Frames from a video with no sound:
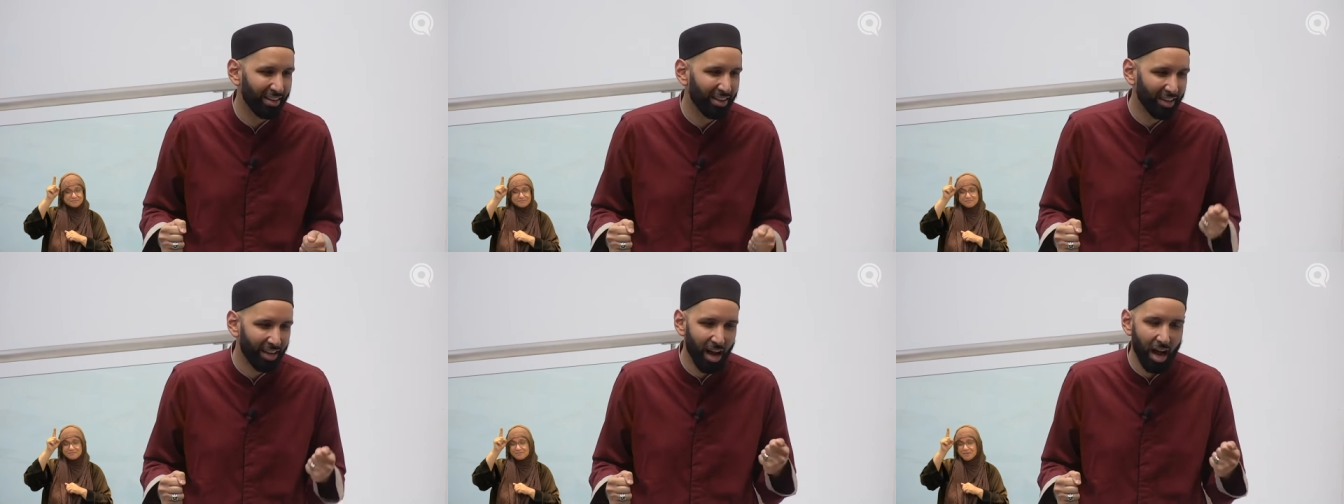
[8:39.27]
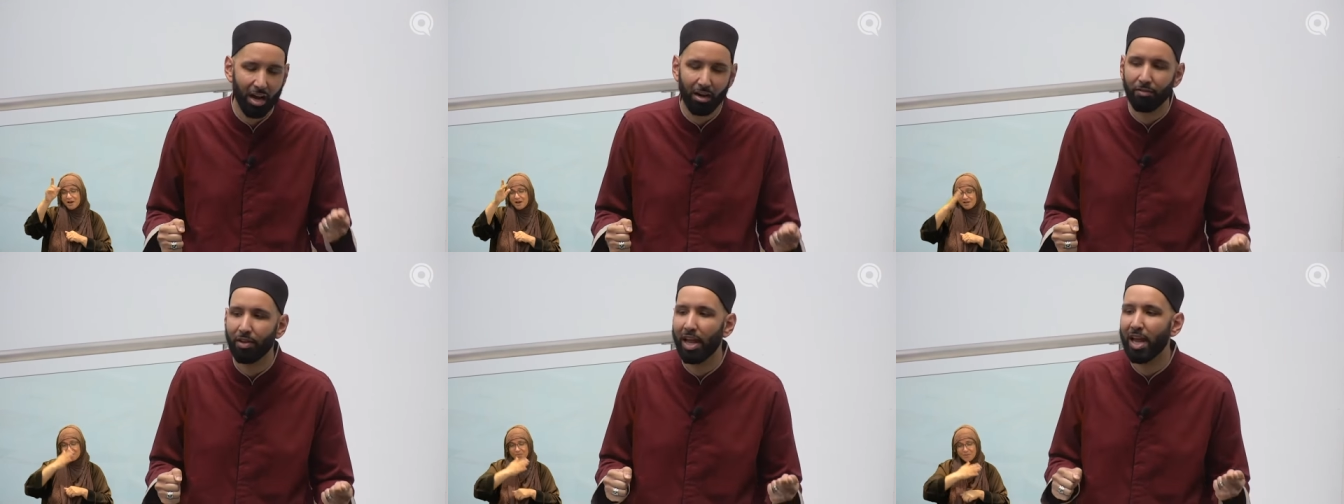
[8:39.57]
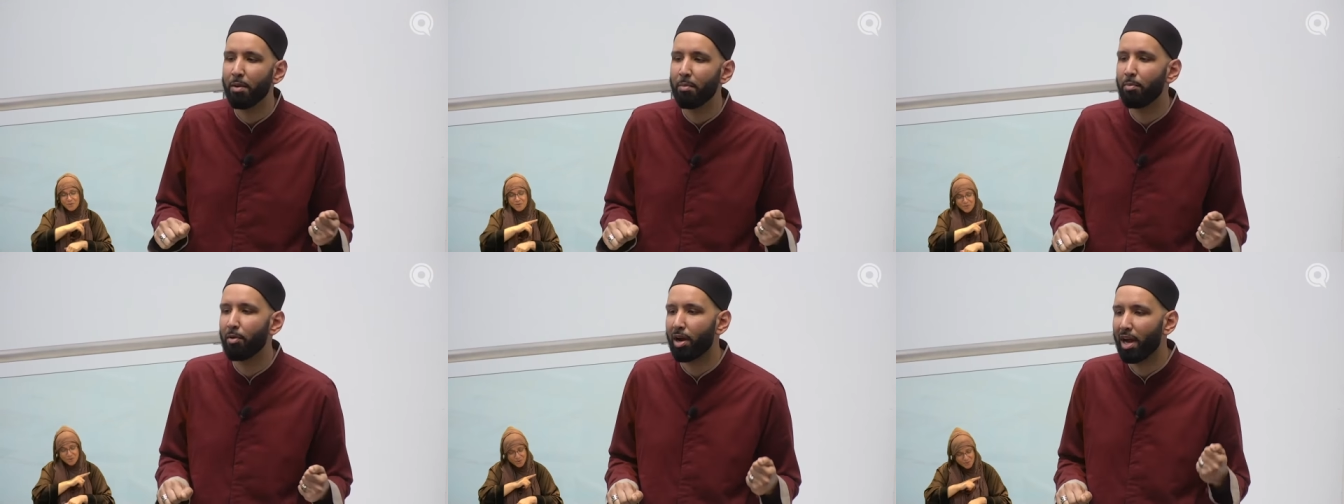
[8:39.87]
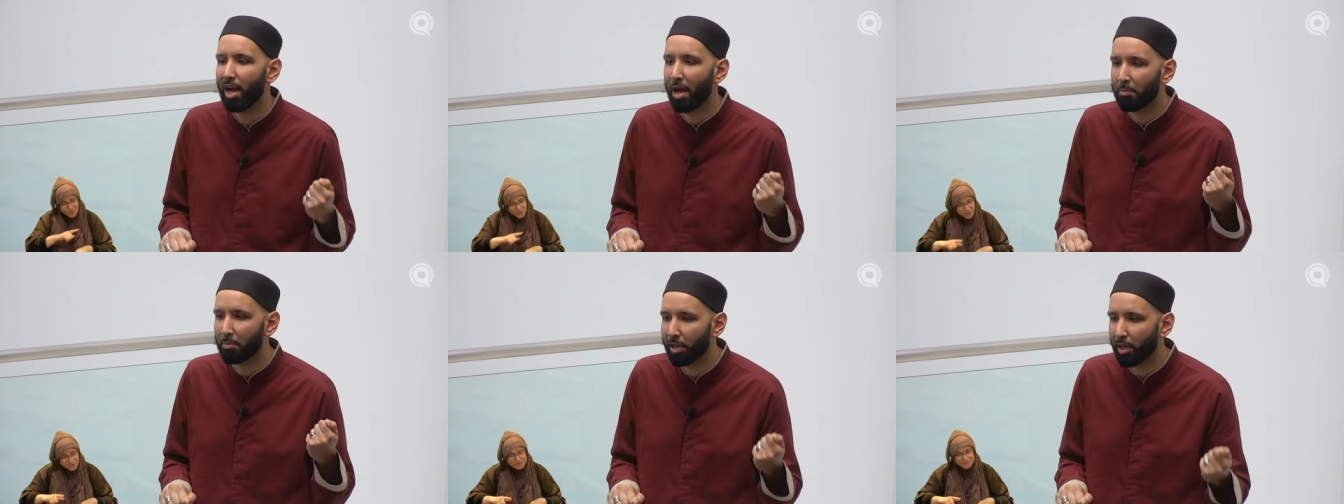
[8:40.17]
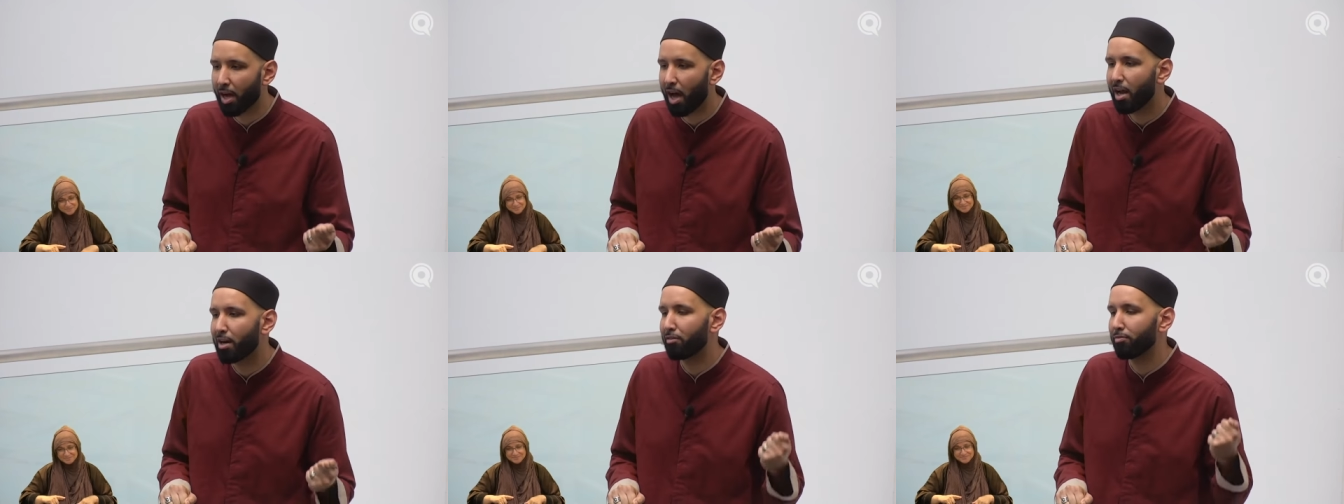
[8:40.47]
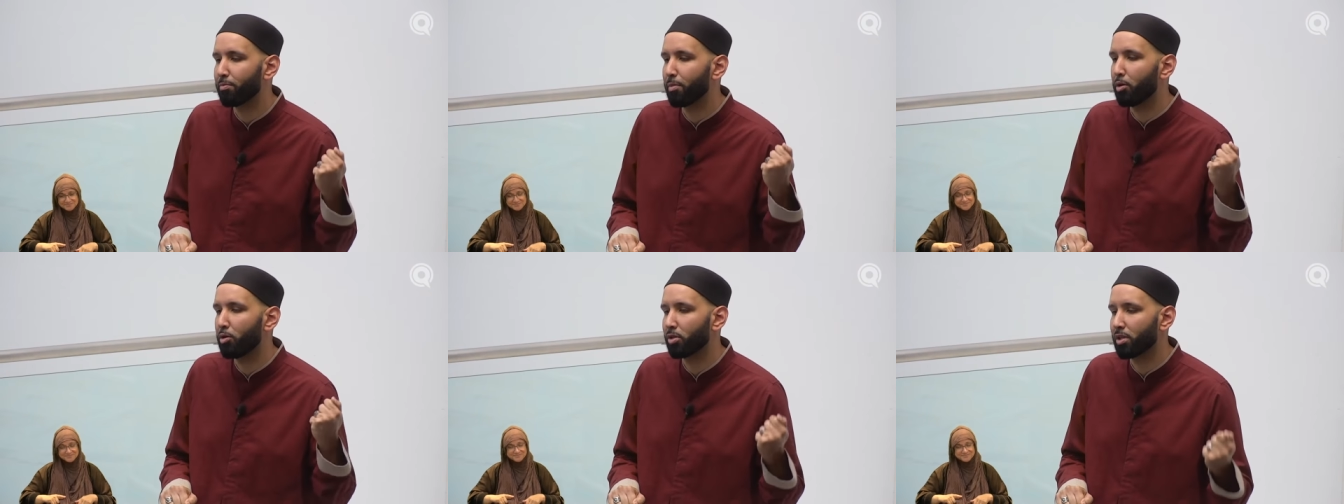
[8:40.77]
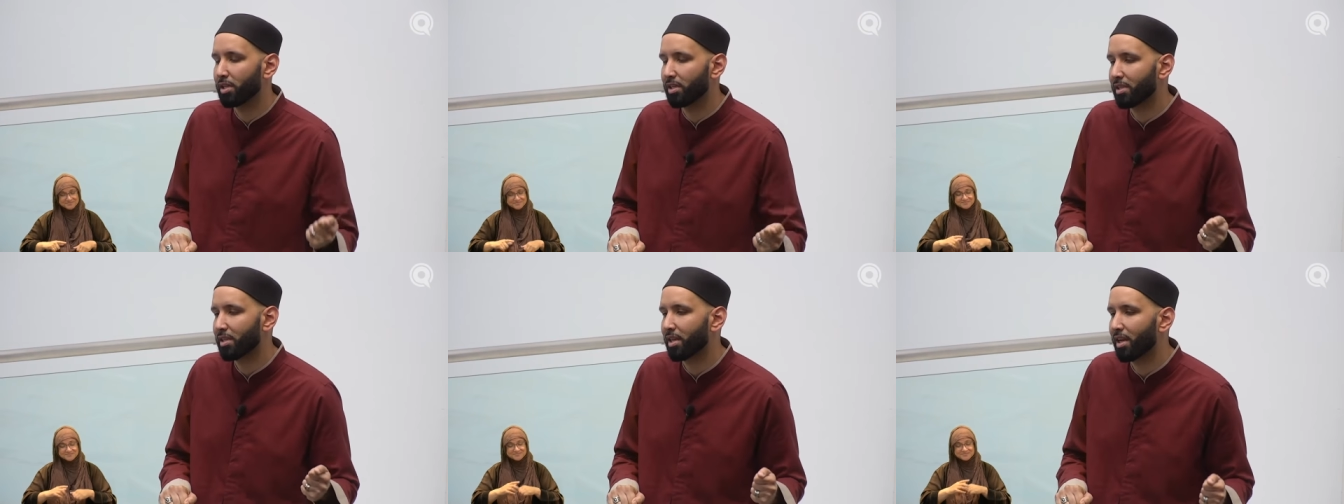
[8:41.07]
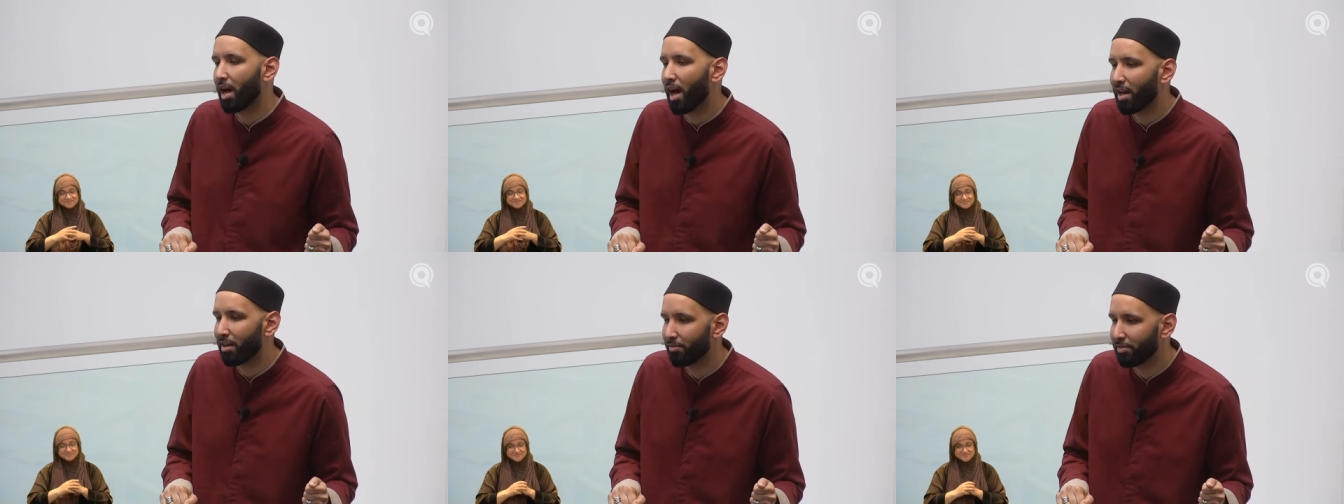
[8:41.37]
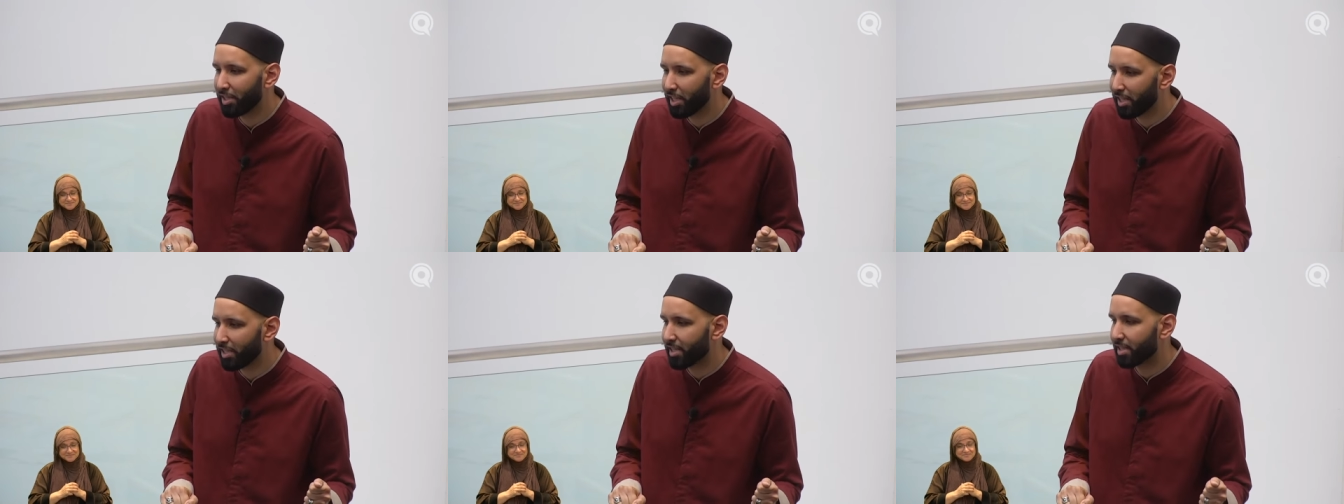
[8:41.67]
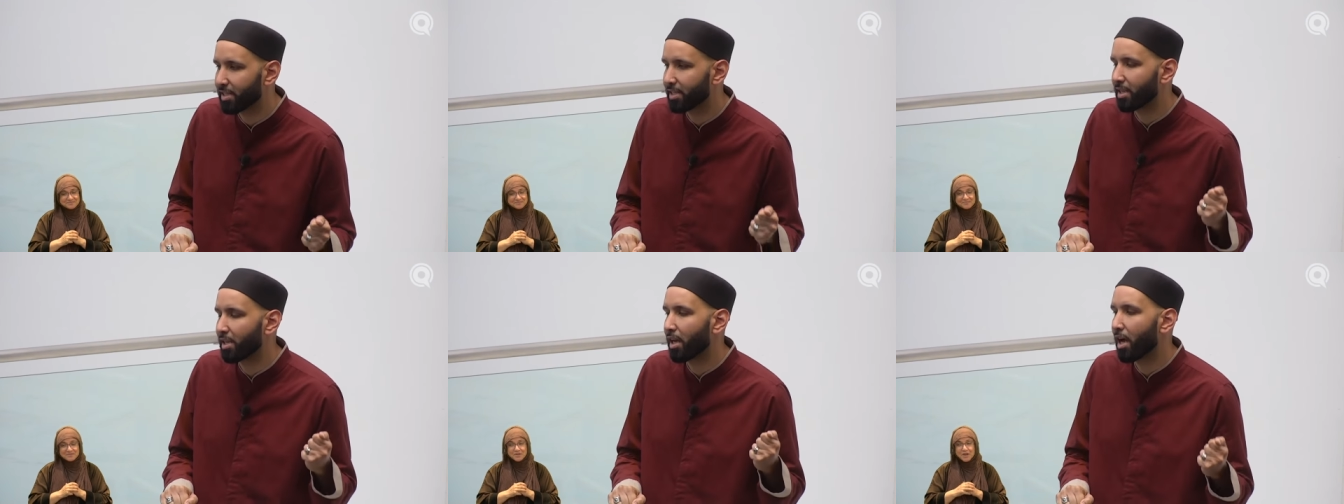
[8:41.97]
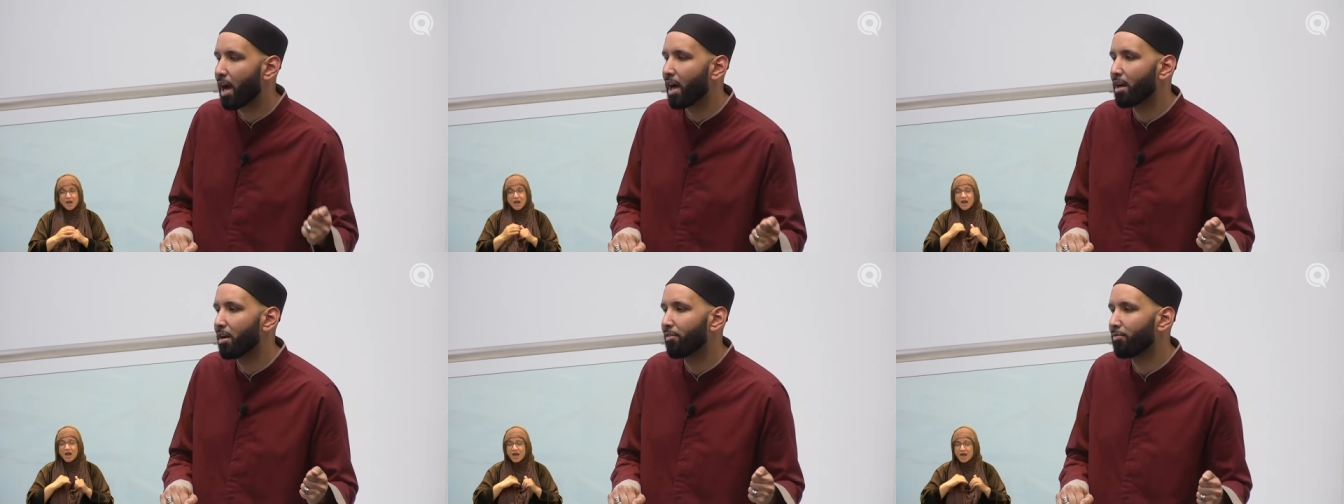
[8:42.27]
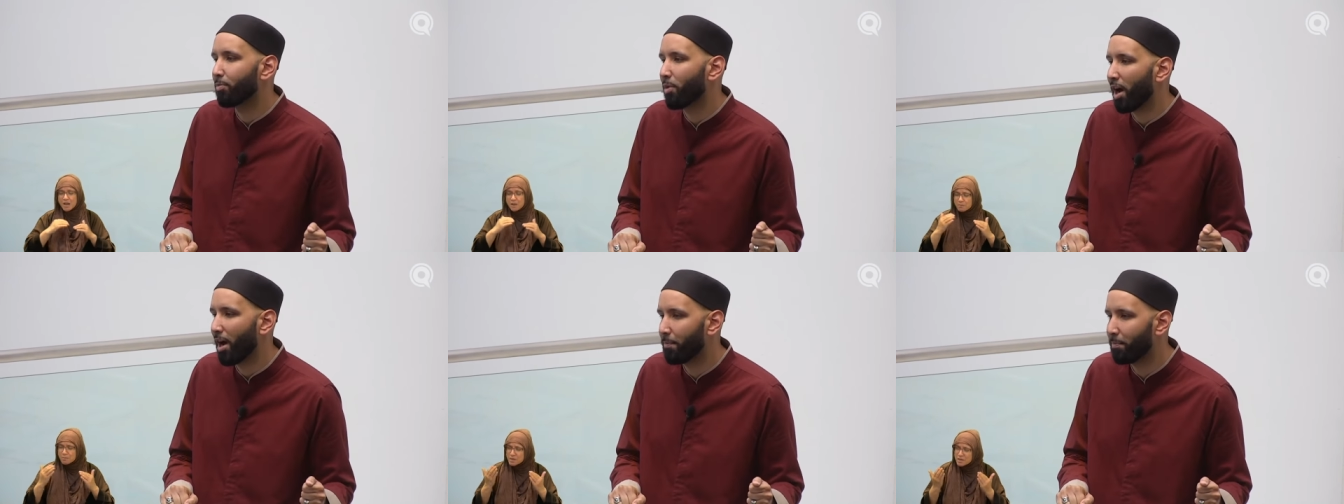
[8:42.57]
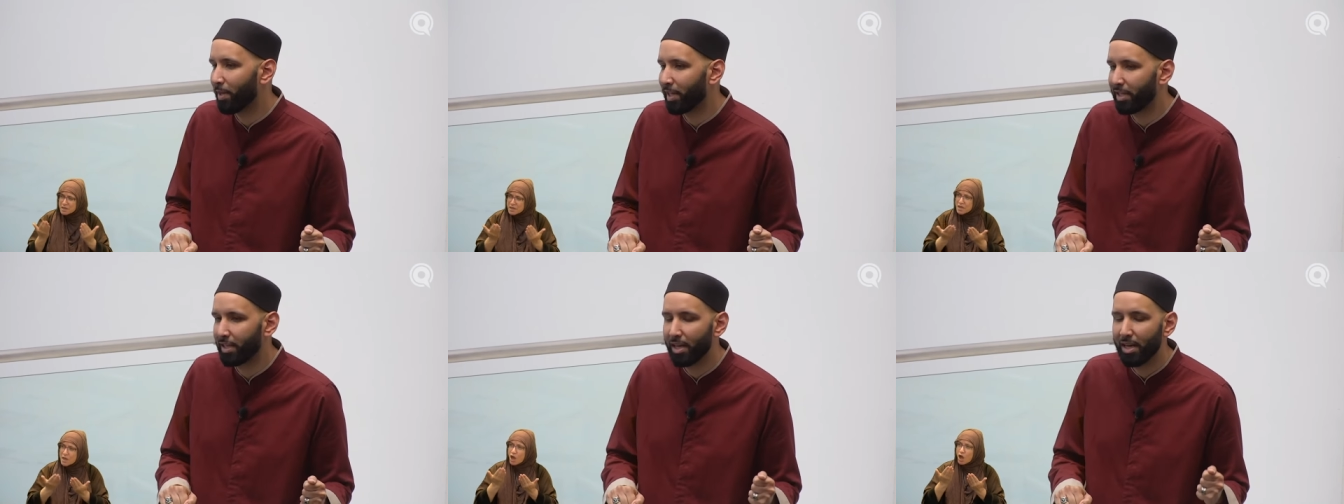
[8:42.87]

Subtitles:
the God of Abraham, the God of Moses, the God of Jesus, the God of Muhammad